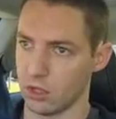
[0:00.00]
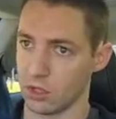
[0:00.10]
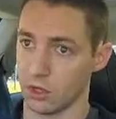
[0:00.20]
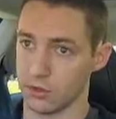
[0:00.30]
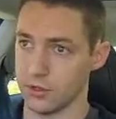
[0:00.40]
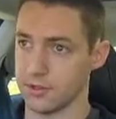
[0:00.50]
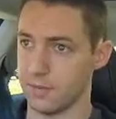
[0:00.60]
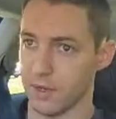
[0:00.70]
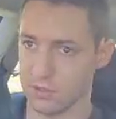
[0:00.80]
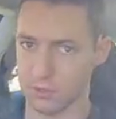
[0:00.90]
Don't use the
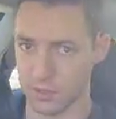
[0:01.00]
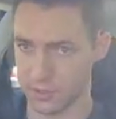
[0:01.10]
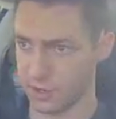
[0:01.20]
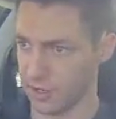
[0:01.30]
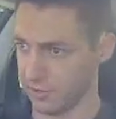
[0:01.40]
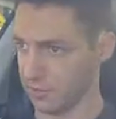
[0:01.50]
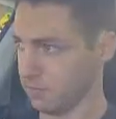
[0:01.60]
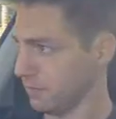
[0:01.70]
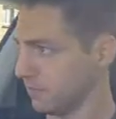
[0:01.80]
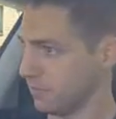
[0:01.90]
buttons whilst you're driving.
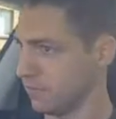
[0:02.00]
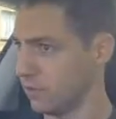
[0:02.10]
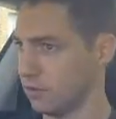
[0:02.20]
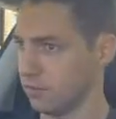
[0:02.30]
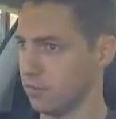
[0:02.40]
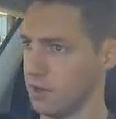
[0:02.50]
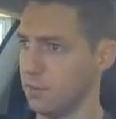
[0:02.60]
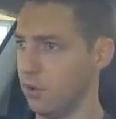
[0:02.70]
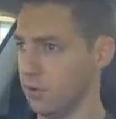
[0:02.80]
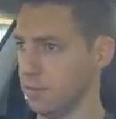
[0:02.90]

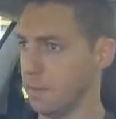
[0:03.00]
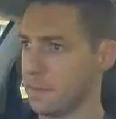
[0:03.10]
Important.